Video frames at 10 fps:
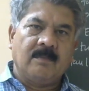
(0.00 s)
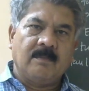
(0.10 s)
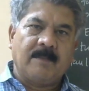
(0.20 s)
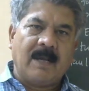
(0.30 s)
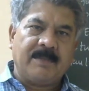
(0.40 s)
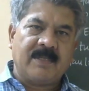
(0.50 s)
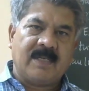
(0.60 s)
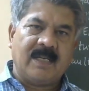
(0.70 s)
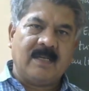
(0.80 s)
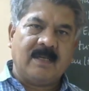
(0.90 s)
By
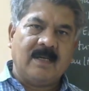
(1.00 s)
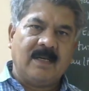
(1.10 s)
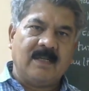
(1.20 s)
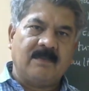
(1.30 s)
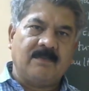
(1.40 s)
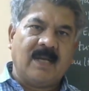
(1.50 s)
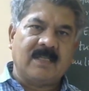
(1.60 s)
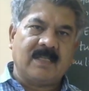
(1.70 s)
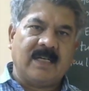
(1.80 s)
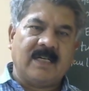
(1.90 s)
mistake, it is Y is
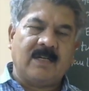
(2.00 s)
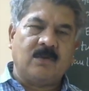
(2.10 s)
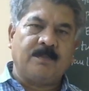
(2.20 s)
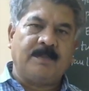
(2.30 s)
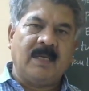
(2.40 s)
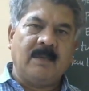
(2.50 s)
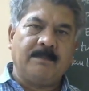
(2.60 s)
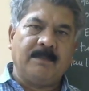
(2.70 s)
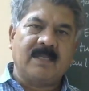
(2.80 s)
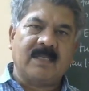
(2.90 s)
connected to B,
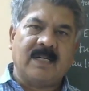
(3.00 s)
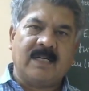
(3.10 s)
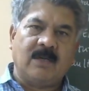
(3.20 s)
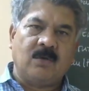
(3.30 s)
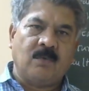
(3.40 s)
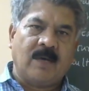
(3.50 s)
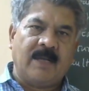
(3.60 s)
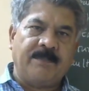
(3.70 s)
B is connected to Y.